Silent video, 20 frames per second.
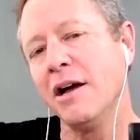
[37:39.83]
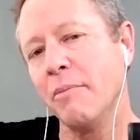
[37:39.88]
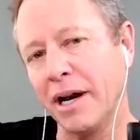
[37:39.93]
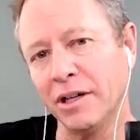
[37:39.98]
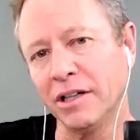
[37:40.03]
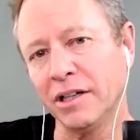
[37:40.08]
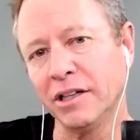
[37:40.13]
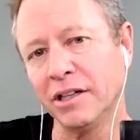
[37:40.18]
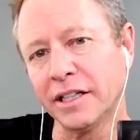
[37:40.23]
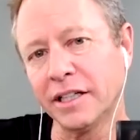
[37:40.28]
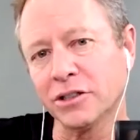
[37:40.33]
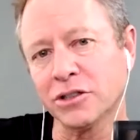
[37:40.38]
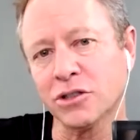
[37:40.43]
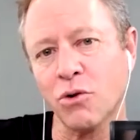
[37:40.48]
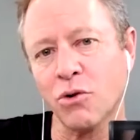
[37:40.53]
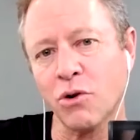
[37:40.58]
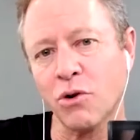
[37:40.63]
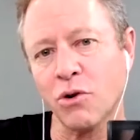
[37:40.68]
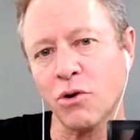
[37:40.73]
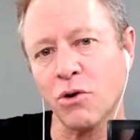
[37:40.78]
but I'm a
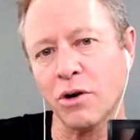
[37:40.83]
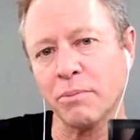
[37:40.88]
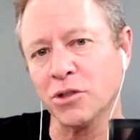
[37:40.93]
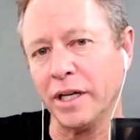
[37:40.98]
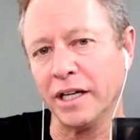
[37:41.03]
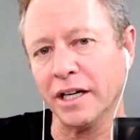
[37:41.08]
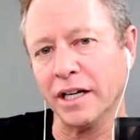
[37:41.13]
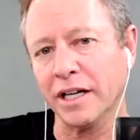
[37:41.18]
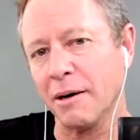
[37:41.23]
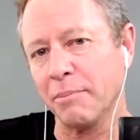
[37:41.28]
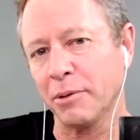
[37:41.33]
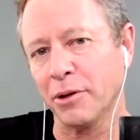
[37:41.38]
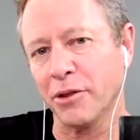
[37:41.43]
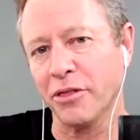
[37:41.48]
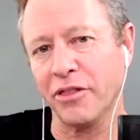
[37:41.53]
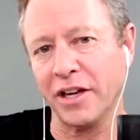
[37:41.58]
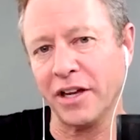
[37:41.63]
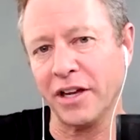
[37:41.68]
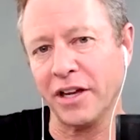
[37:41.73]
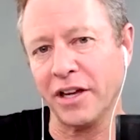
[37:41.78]
little torn between a
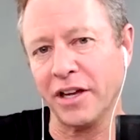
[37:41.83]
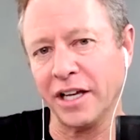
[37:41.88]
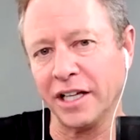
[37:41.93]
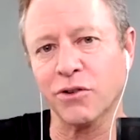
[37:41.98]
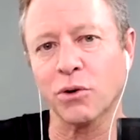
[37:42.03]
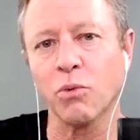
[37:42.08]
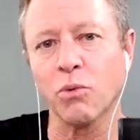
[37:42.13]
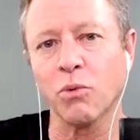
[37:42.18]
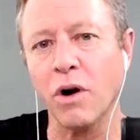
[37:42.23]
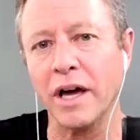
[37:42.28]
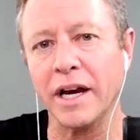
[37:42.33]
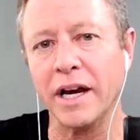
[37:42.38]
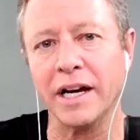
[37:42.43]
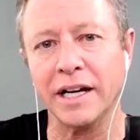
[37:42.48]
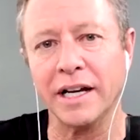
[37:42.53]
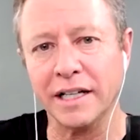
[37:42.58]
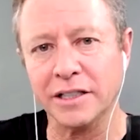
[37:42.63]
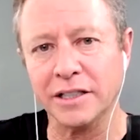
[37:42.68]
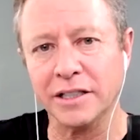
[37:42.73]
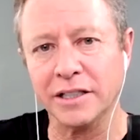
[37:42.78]
couple things for
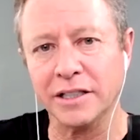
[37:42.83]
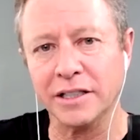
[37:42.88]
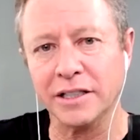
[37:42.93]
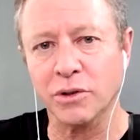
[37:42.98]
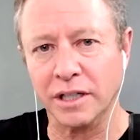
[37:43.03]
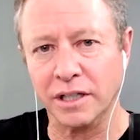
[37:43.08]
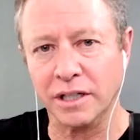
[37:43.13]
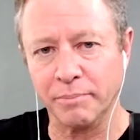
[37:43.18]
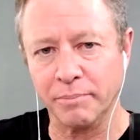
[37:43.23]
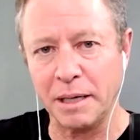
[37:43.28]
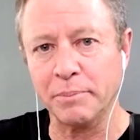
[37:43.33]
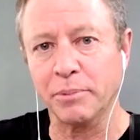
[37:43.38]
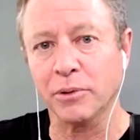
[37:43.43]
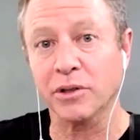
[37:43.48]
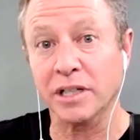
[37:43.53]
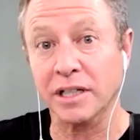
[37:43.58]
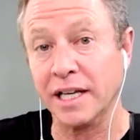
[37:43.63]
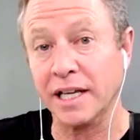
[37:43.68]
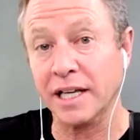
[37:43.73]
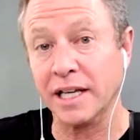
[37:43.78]
what it is you can
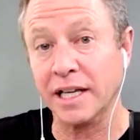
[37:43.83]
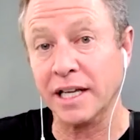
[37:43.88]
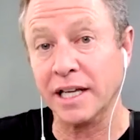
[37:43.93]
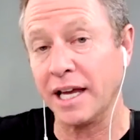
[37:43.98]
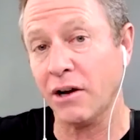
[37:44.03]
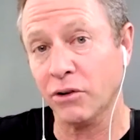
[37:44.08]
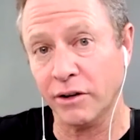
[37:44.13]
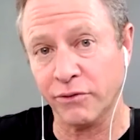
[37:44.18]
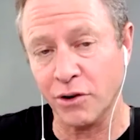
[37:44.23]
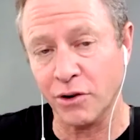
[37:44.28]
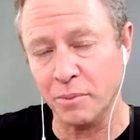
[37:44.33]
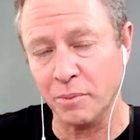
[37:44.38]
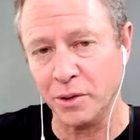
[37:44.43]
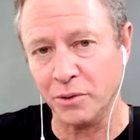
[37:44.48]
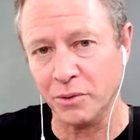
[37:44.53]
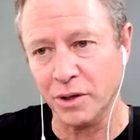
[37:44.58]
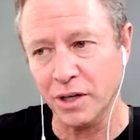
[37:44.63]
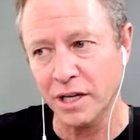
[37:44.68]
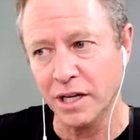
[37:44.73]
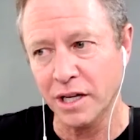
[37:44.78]
people can count on
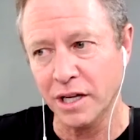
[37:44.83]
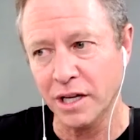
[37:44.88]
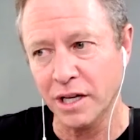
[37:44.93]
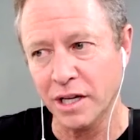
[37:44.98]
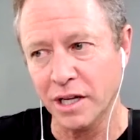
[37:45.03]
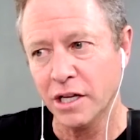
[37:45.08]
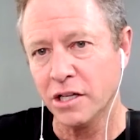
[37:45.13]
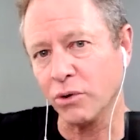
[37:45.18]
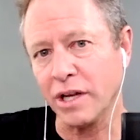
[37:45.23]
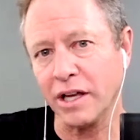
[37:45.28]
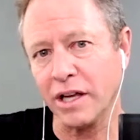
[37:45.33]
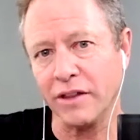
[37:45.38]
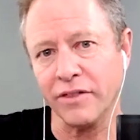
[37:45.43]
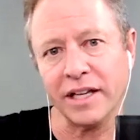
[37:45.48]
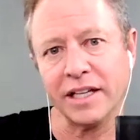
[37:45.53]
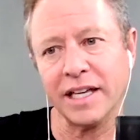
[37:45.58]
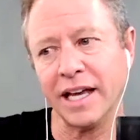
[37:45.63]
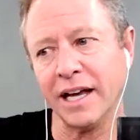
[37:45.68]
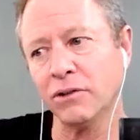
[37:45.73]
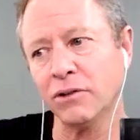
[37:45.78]
from you. So
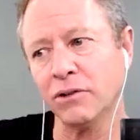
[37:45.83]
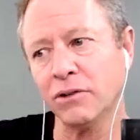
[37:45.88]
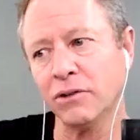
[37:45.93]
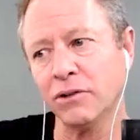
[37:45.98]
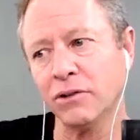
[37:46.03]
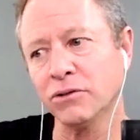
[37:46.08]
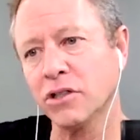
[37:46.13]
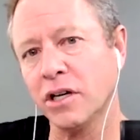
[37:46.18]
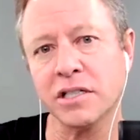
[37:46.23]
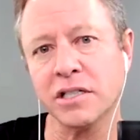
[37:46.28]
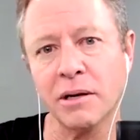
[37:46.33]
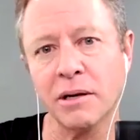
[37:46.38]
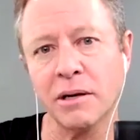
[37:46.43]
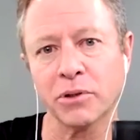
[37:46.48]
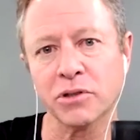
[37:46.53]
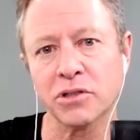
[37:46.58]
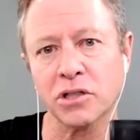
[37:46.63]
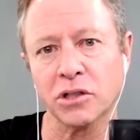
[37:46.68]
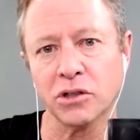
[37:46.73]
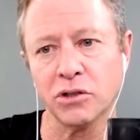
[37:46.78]
can they count on a
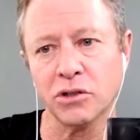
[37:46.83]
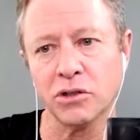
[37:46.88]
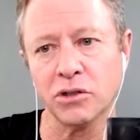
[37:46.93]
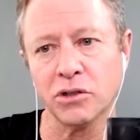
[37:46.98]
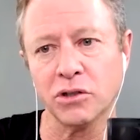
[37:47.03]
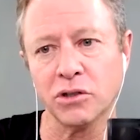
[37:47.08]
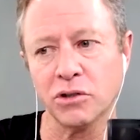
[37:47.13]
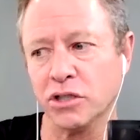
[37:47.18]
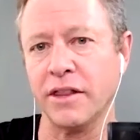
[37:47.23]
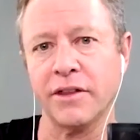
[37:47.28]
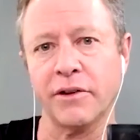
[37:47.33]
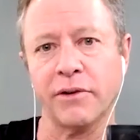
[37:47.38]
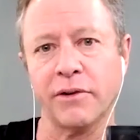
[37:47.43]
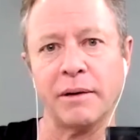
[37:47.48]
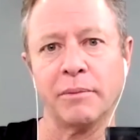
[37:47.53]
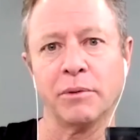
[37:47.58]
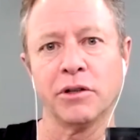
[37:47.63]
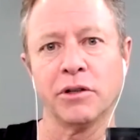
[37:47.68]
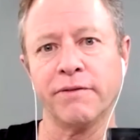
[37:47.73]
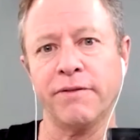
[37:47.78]
simple solution
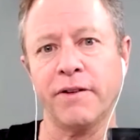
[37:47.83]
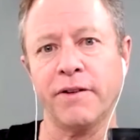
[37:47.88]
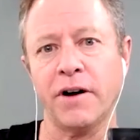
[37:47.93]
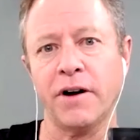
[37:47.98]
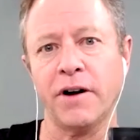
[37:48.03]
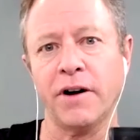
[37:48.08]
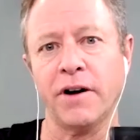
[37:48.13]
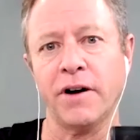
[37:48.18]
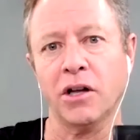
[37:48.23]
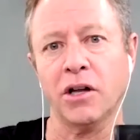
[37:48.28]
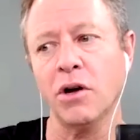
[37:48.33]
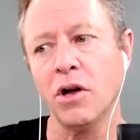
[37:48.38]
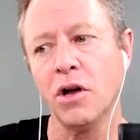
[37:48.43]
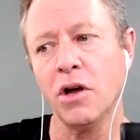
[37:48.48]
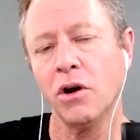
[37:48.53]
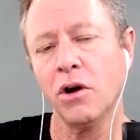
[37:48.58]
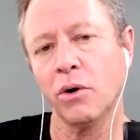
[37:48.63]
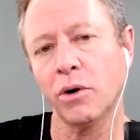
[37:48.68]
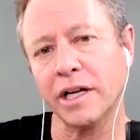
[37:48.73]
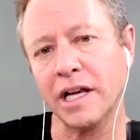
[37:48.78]
that they're able to
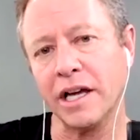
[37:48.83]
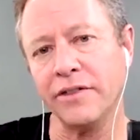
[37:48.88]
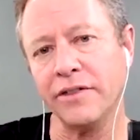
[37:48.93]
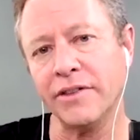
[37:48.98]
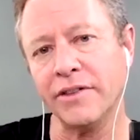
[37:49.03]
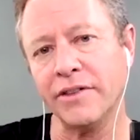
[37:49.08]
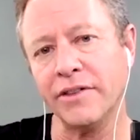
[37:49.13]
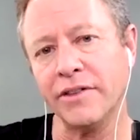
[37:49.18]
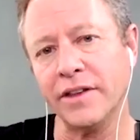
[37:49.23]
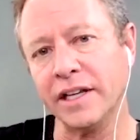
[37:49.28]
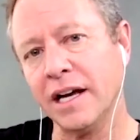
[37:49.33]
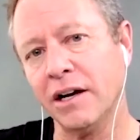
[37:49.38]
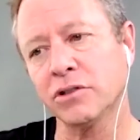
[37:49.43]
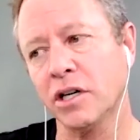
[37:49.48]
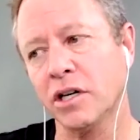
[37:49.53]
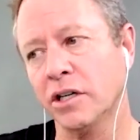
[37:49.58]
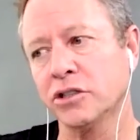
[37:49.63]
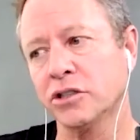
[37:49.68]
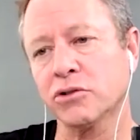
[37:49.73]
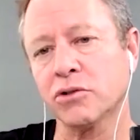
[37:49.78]
follow, or can they
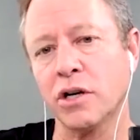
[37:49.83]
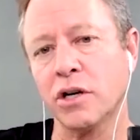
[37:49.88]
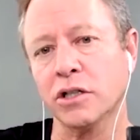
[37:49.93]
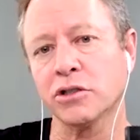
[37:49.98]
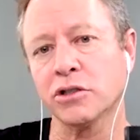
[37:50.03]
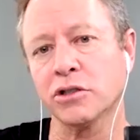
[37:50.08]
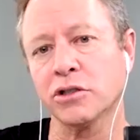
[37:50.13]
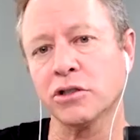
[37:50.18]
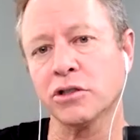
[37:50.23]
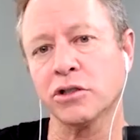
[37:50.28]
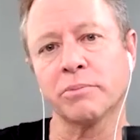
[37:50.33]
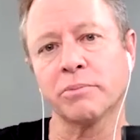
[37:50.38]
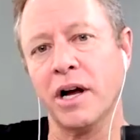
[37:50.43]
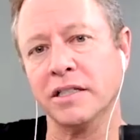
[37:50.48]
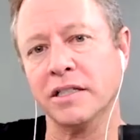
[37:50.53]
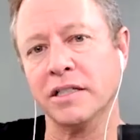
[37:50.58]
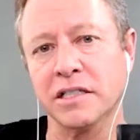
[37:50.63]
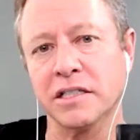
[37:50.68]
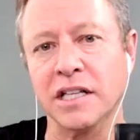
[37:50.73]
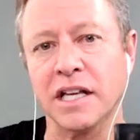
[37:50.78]
count on a structured
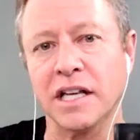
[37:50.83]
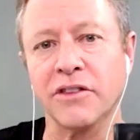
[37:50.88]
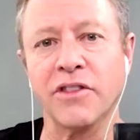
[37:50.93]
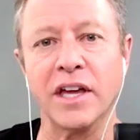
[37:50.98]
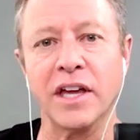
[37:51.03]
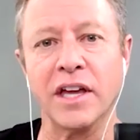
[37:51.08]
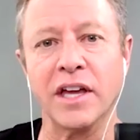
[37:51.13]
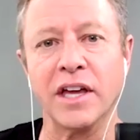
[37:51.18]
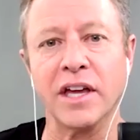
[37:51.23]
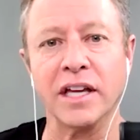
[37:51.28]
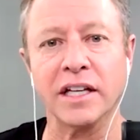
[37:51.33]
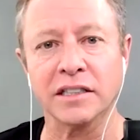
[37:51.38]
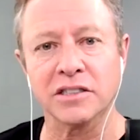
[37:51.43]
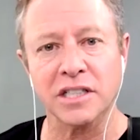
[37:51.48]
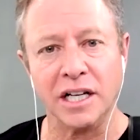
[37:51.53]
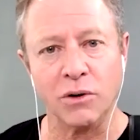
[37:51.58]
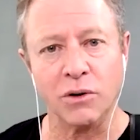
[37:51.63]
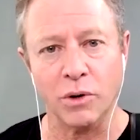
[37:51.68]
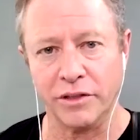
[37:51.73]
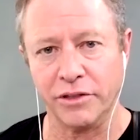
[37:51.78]
process that they
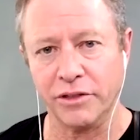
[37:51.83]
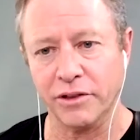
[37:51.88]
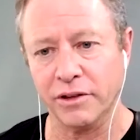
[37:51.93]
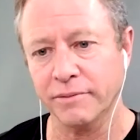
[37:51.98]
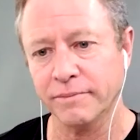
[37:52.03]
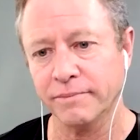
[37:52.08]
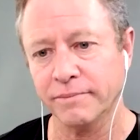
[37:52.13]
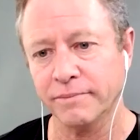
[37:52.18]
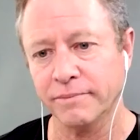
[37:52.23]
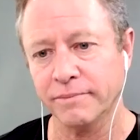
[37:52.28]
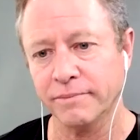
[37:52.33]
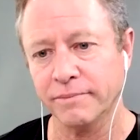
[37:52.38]
can stick with?